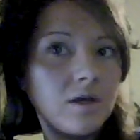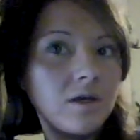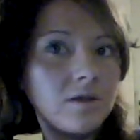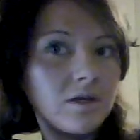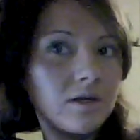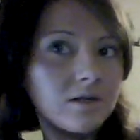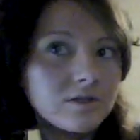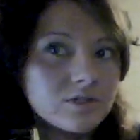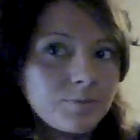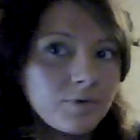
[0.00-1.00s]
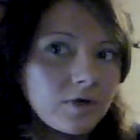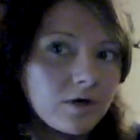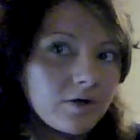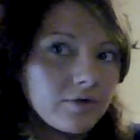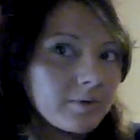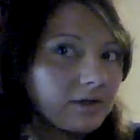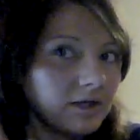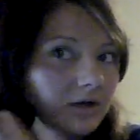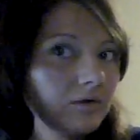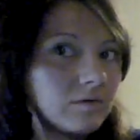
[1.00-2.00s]
And then just pull it all the way
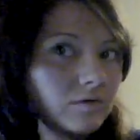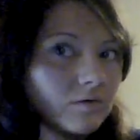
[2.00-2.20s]
down.